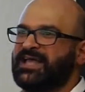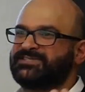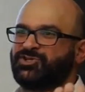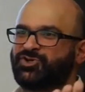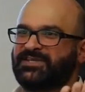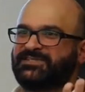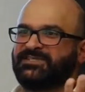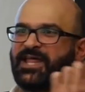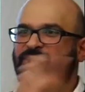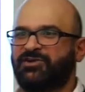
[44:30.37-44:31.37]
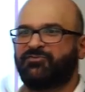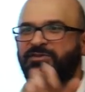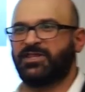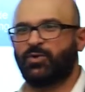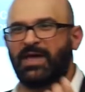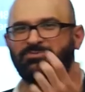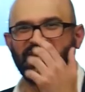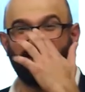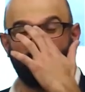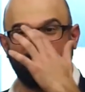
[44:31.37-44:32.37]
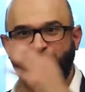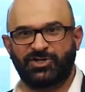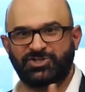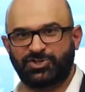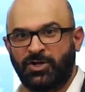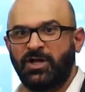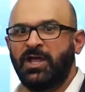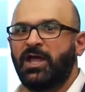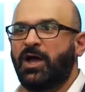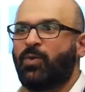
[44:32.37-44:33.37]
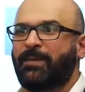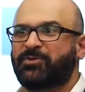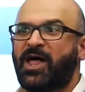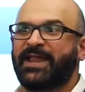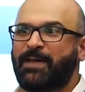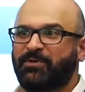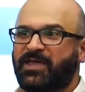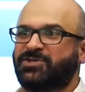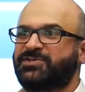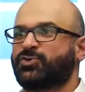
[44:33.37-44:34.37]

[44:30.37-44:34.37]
has intricacies that are different than the web channel or traditional web client application.